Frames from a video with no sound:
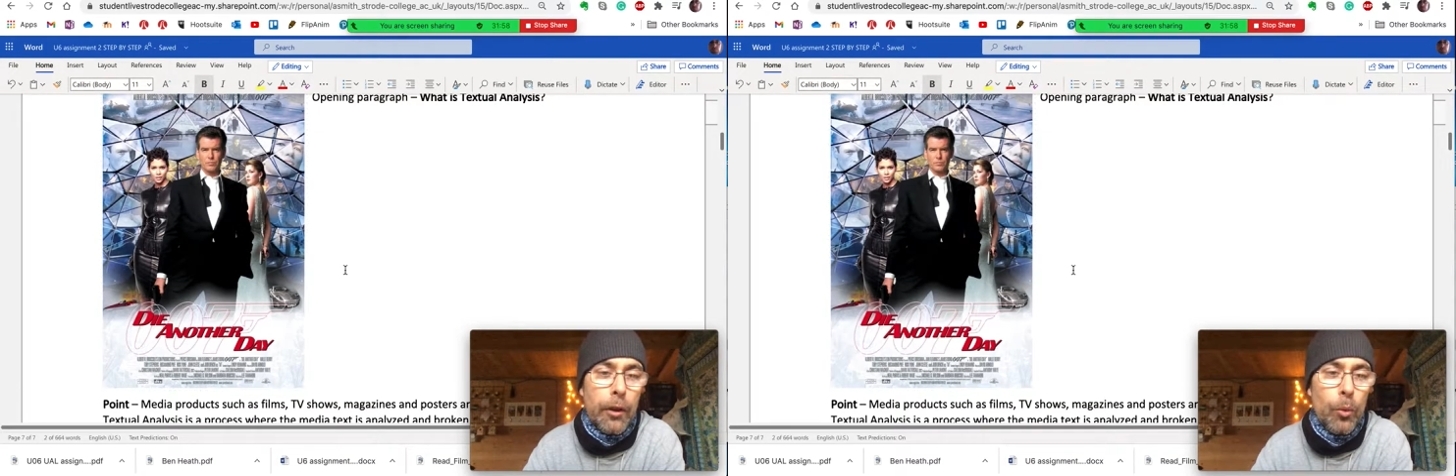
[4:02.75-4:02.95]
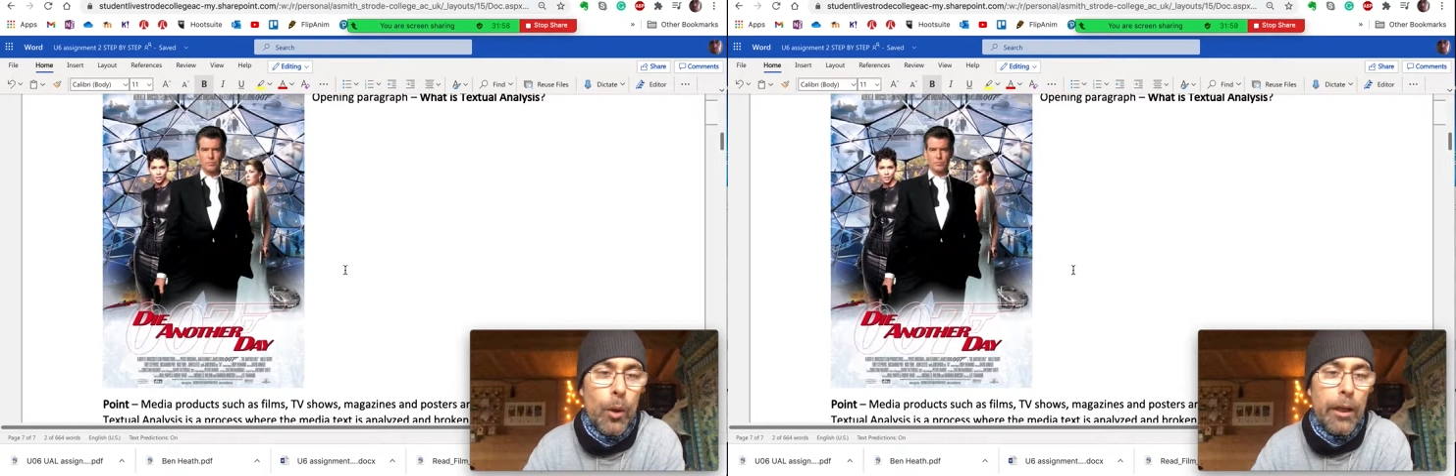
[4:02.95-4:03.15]

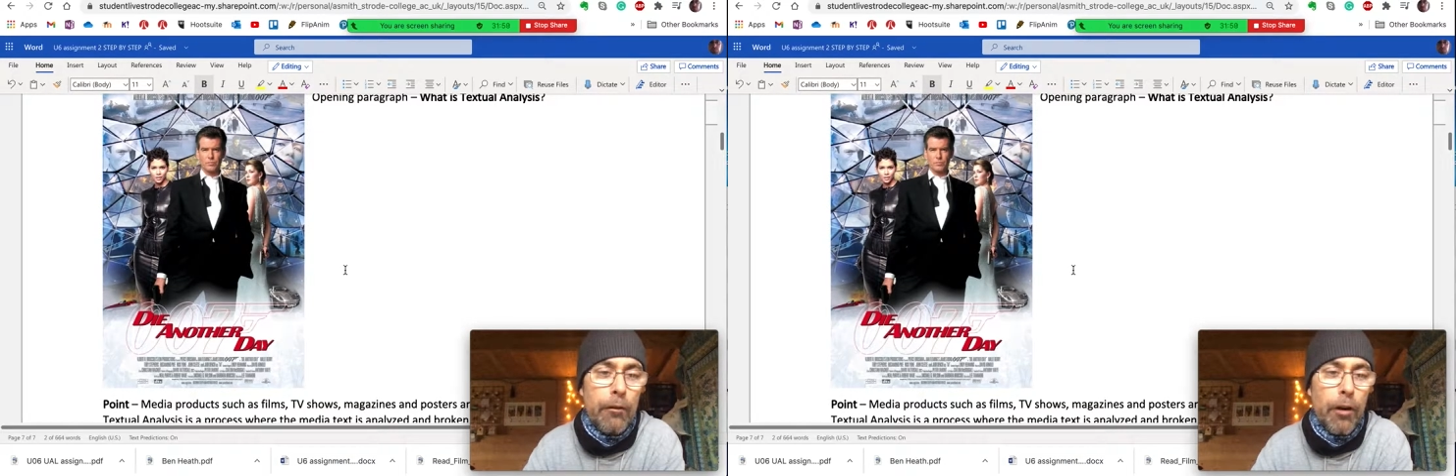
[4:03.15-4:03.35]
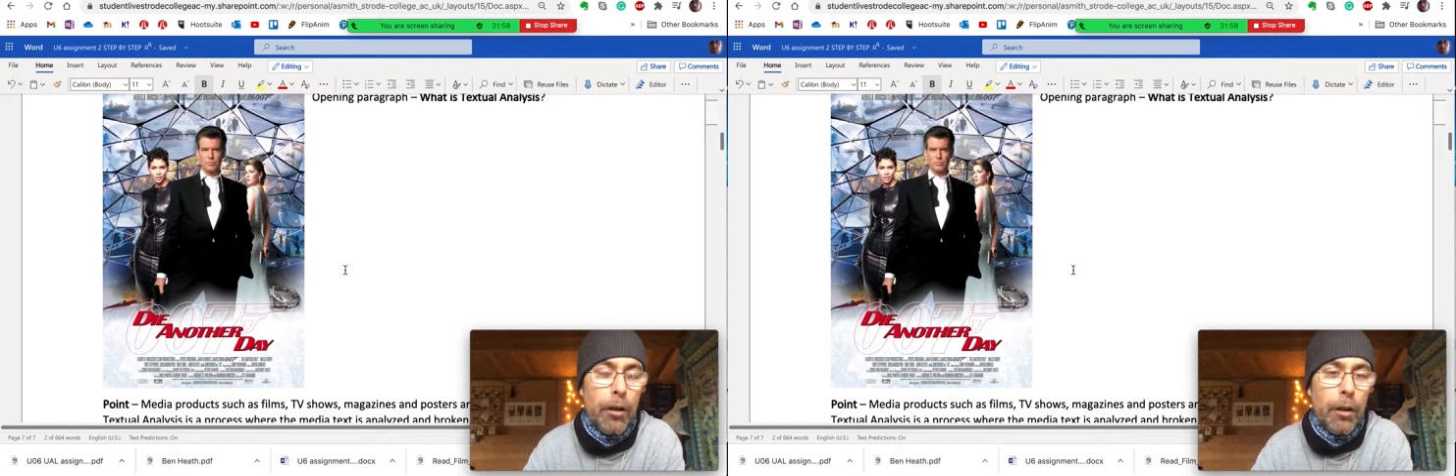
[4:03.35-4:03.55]
all
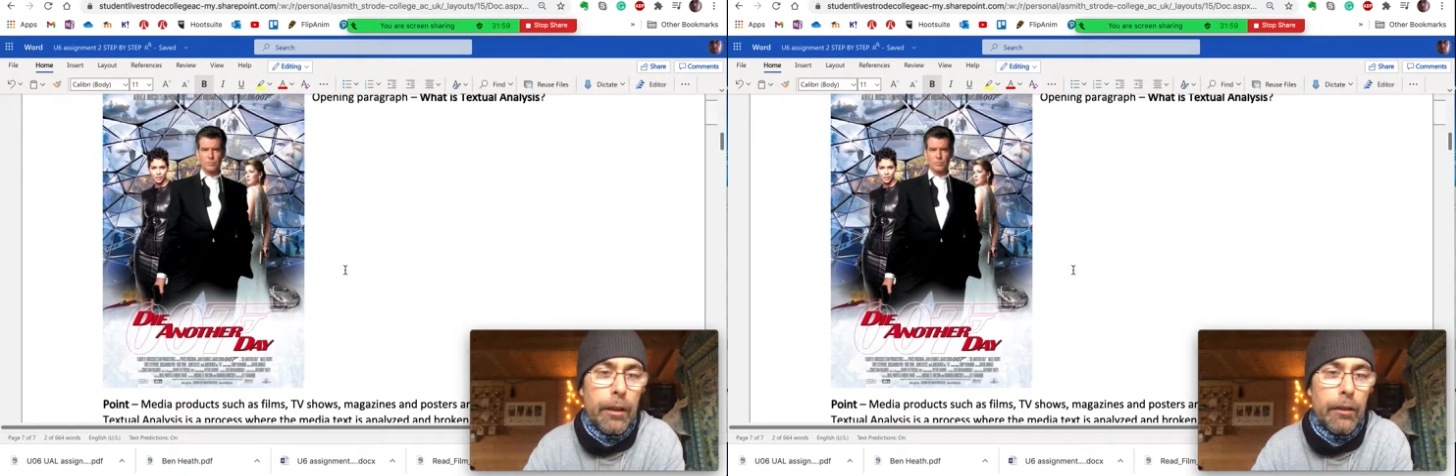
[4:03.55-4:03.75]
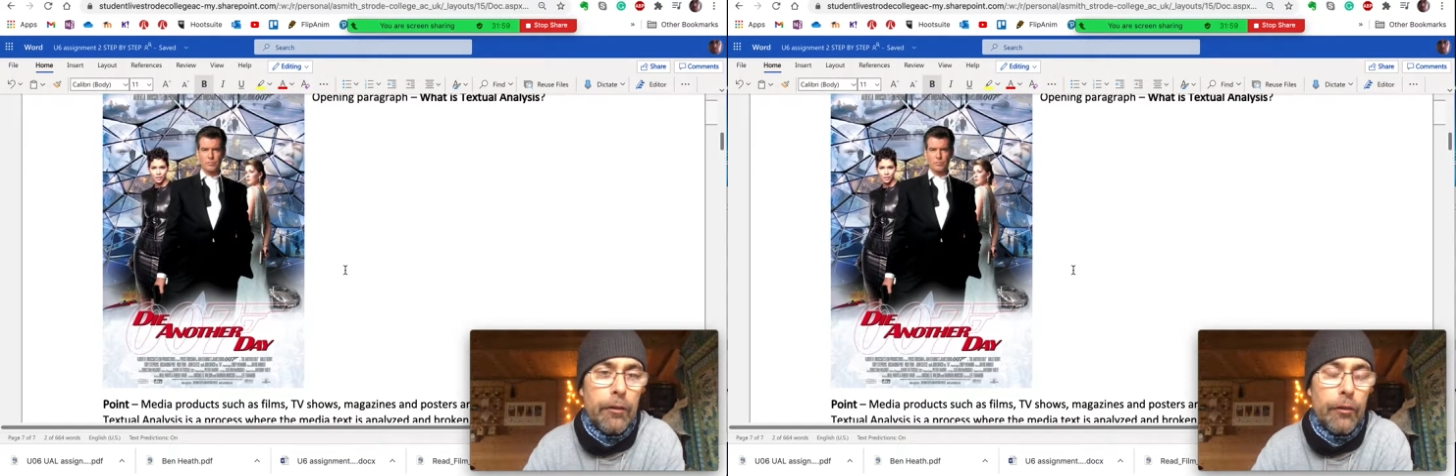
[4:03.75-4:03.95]
hero-like
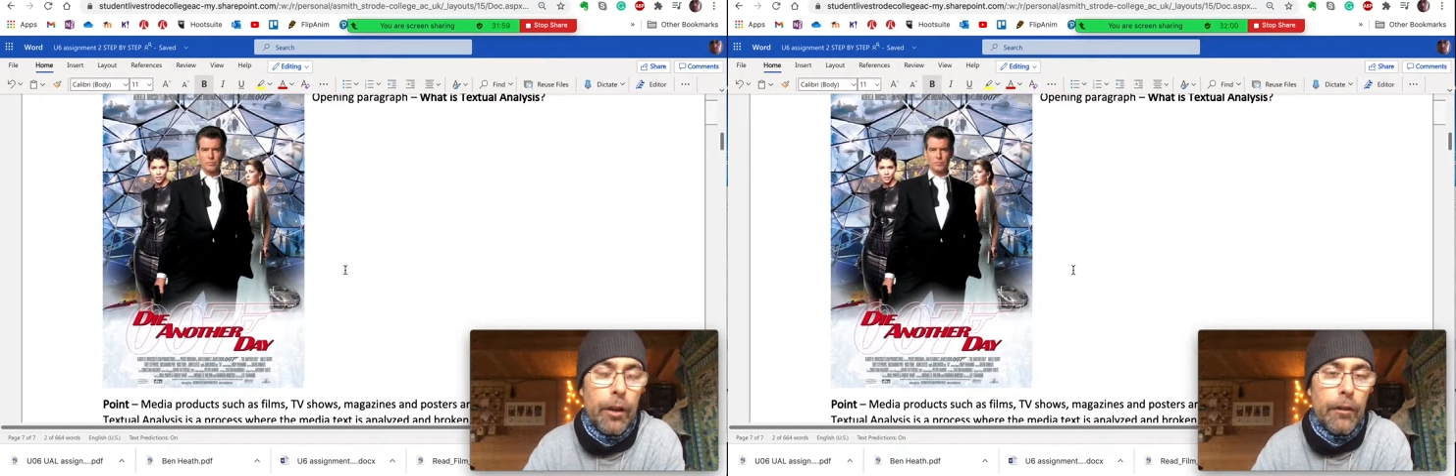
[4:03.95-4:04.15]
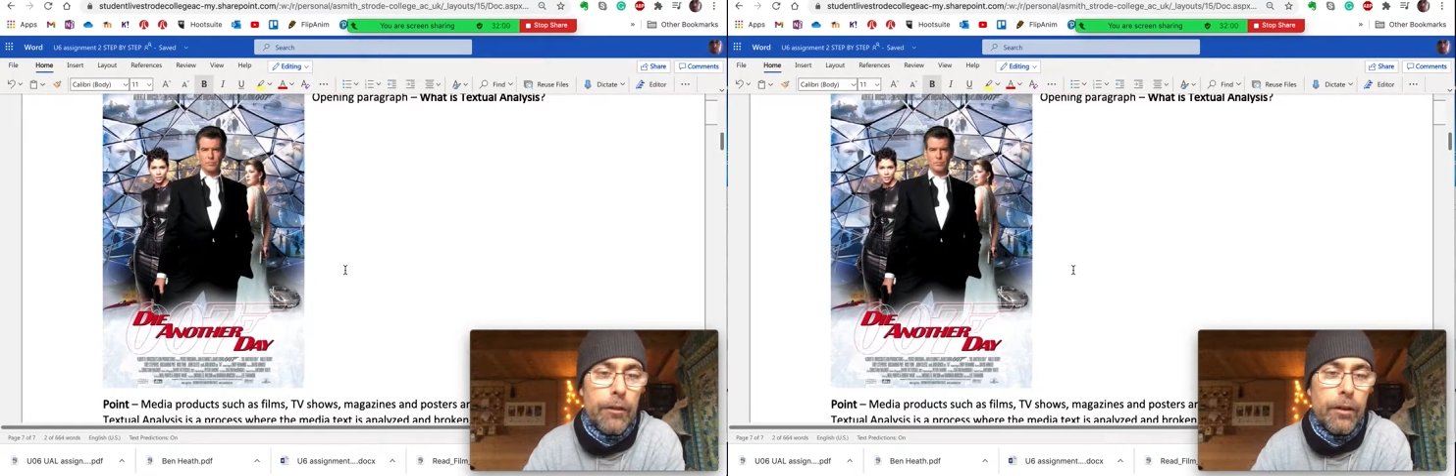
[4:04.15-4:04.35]
at the
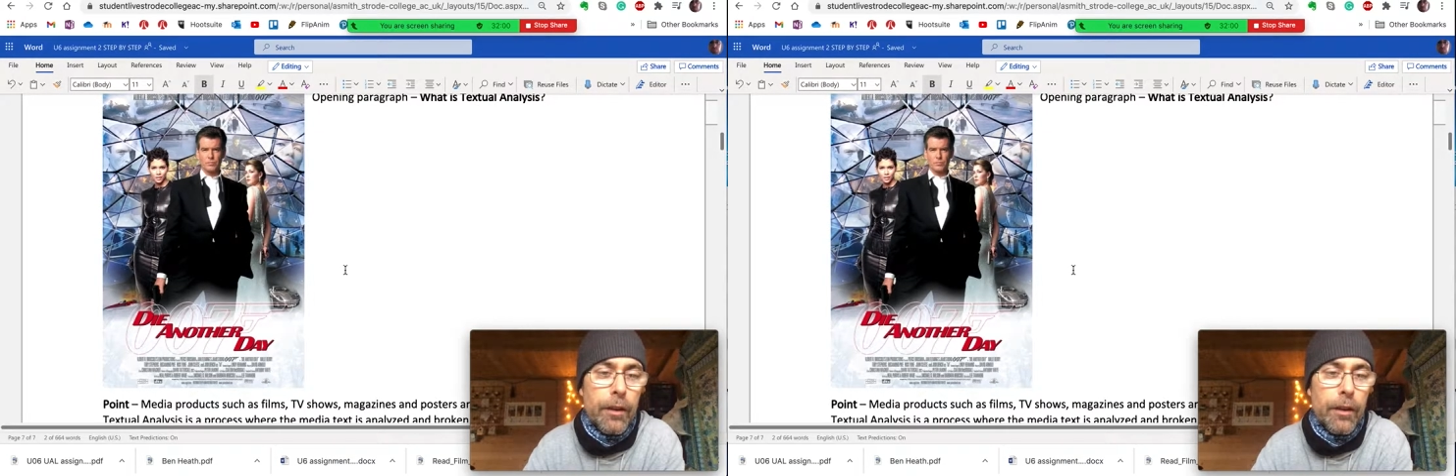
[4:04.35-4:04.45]
front.